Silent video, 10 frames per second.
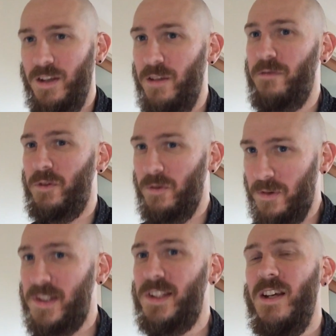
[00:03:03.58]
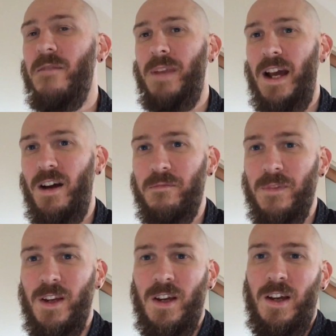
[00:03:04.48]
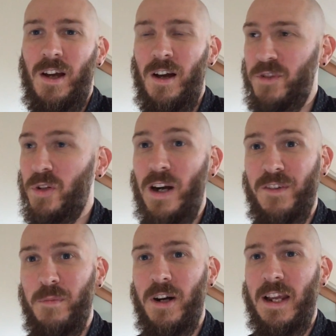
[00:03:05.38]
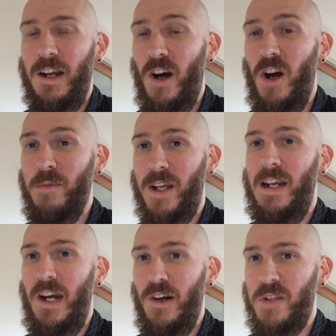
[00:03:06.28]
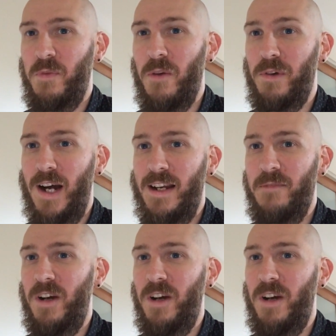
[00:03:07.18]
Of course. Now, I'm sure everybody at home can hear it as well, Bradon.